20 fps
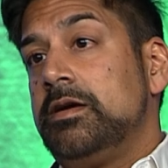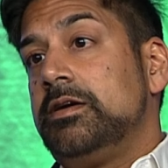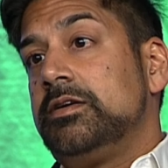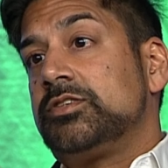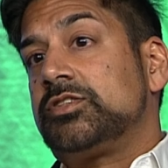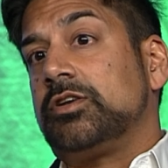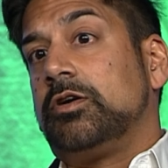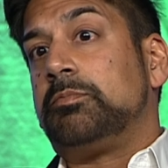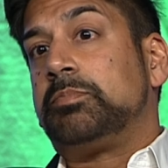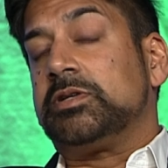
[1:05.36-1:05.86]

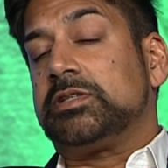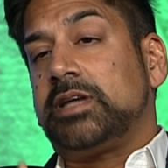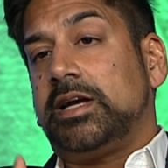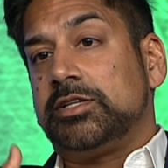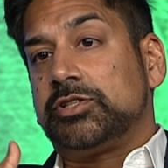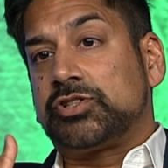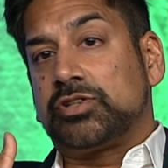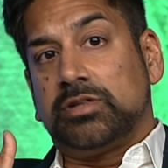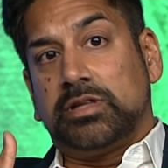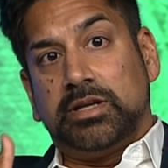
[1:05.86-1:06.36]
So
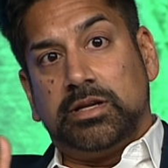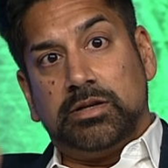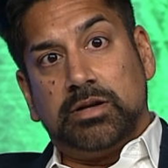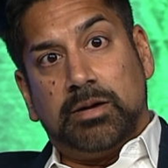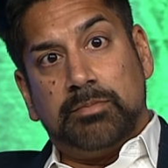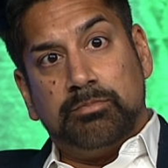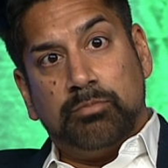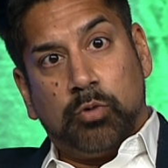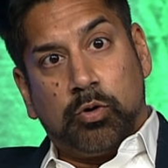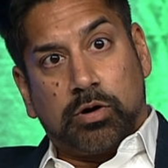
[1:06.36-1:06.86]
potentially
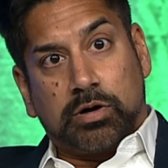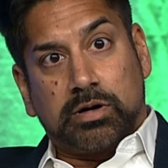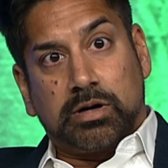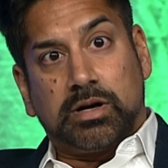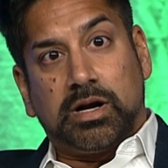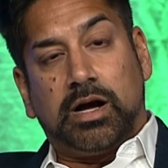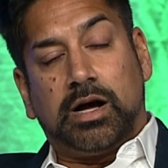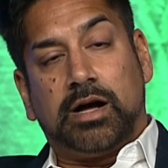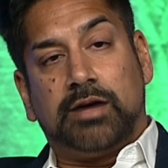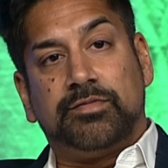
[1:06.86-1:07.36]
more
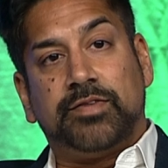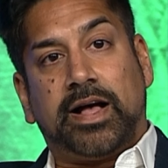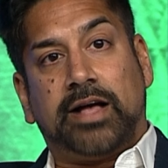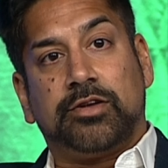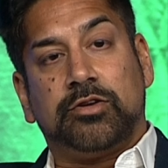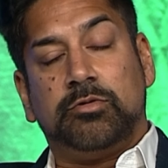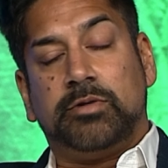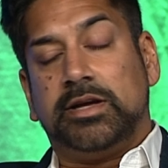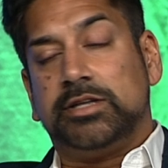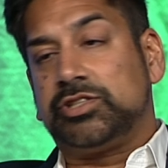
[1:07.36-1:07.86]

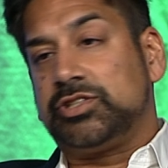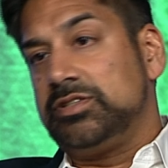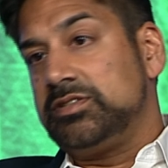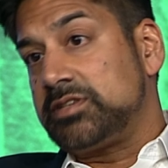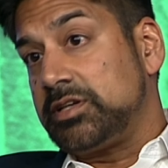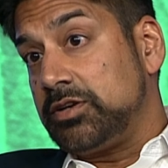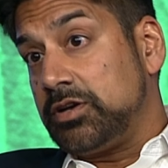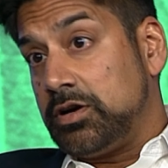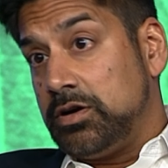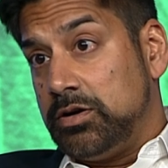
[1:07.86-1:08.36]
valuations
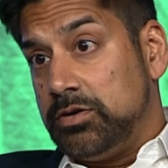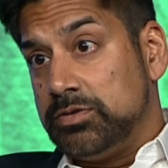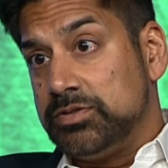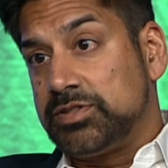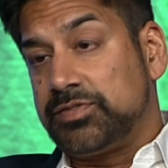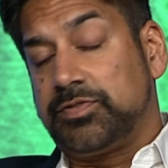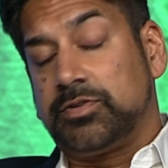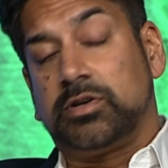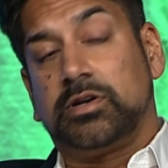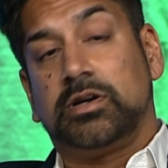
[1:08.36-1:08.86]
and codes
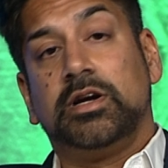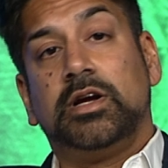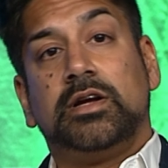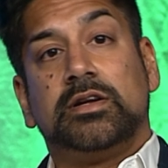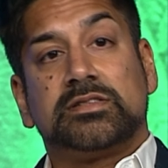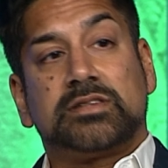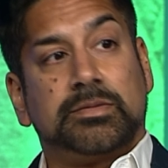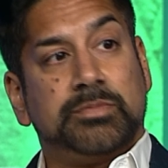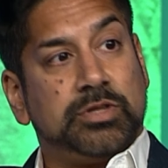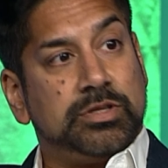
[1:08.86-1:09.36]
for
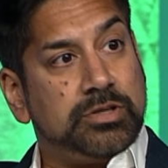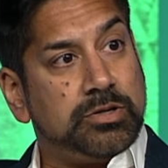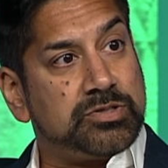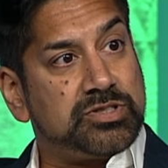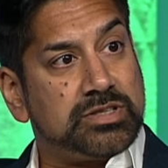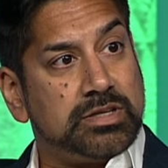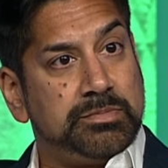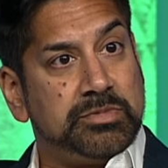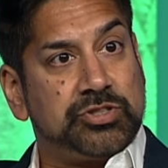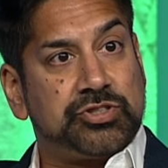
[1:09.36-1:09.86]
some of the
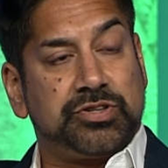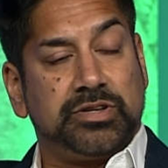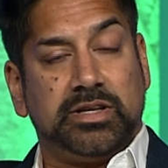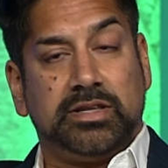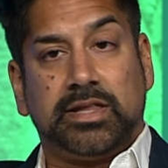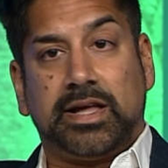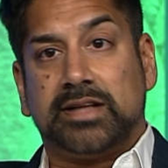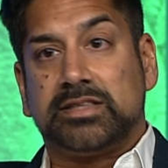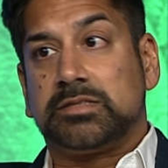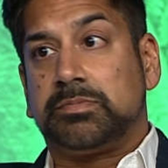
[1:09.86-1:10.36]
dosimetry in
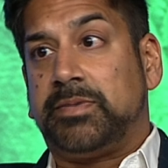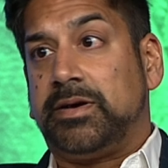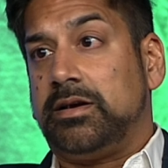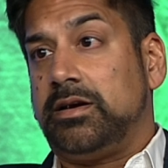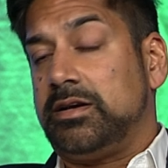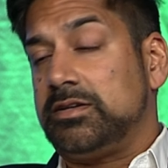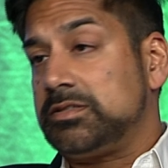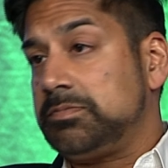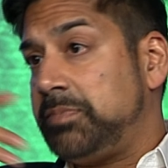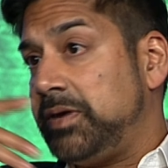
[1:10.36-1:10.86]
that
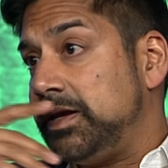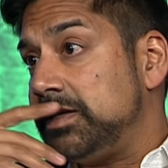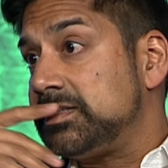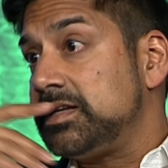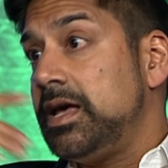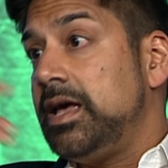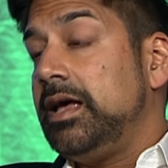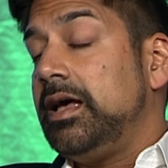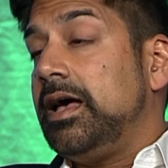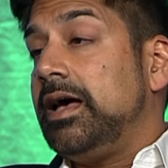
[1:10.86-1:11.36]
space.
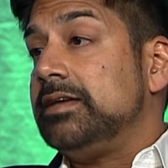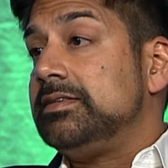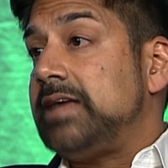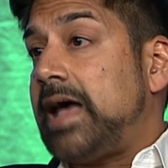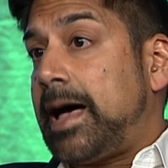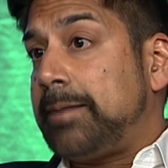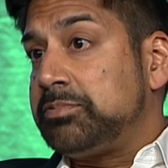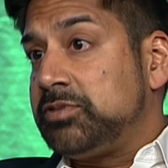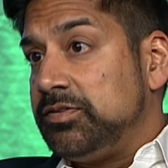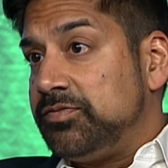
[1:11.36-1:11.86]

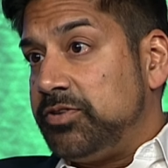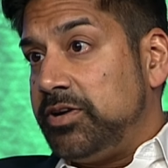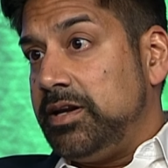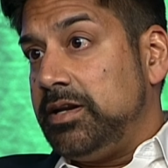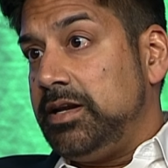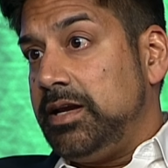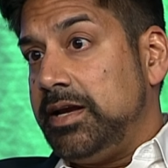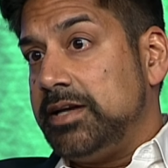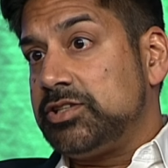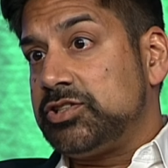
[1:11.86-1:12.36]
Adaptive
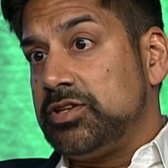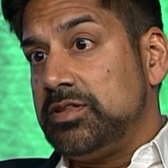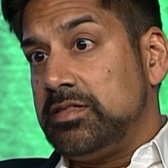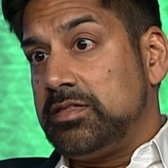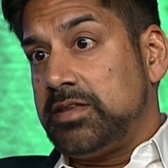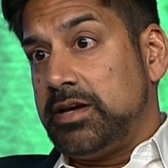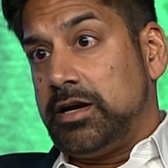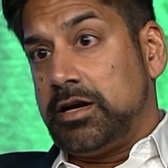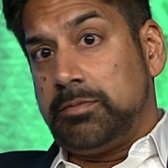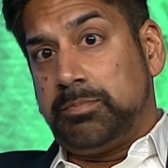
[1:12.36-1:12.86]
radiation
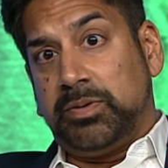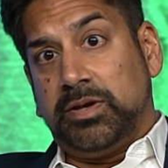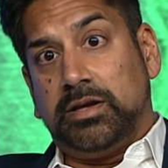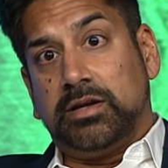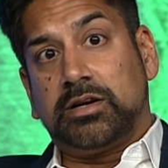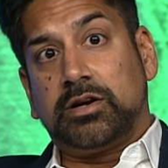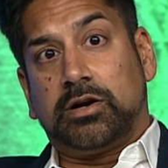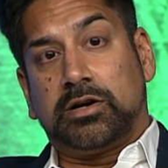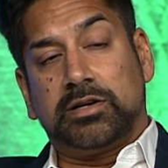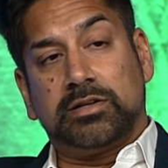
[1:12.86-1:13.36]
therapy
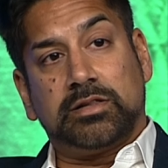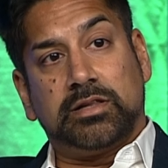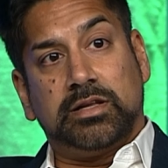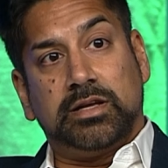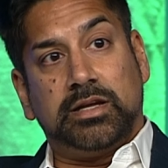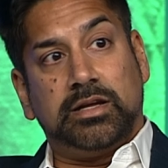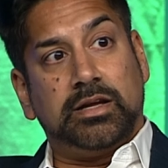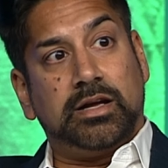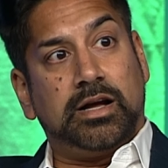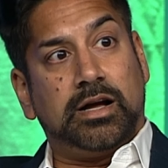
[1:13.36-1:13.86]

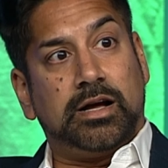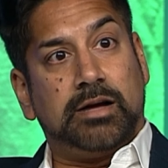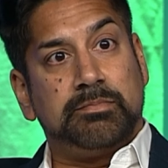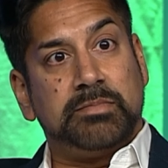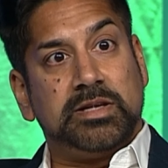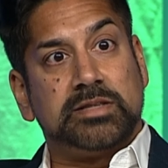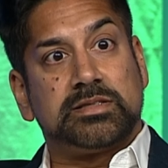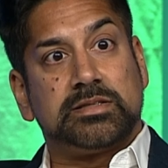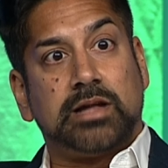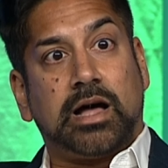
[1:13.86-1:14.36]
currently
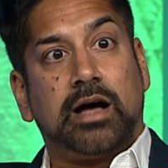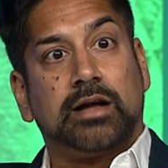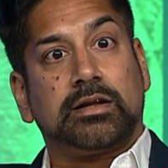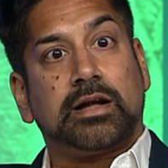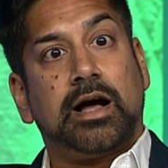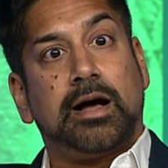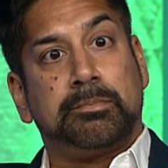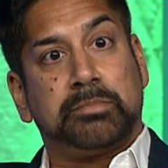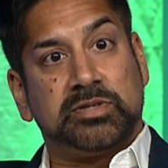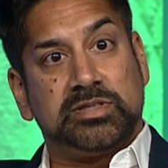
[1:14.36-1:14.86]
is not
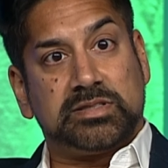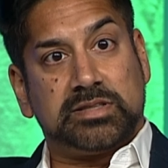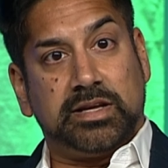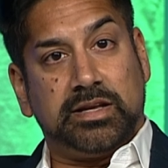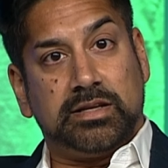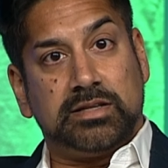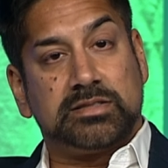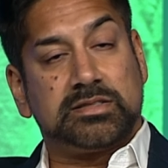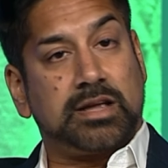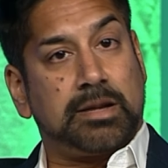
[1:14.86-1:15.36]

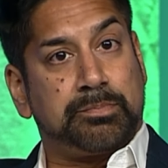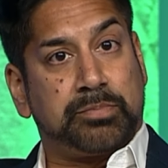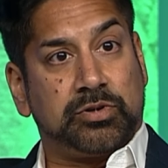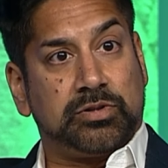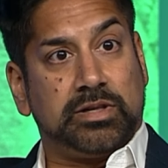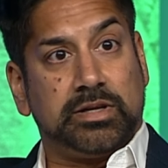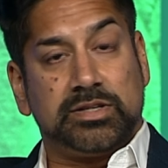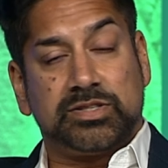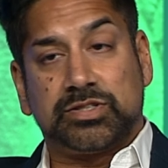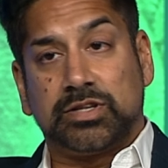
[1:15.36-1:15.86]
compensated
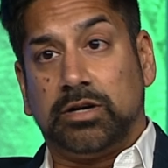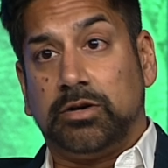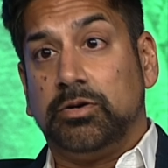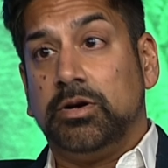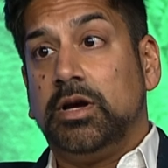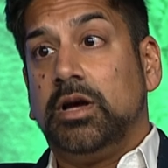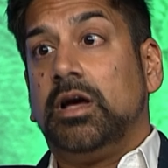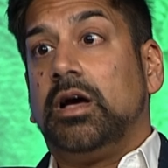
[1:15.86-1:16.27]
separately. So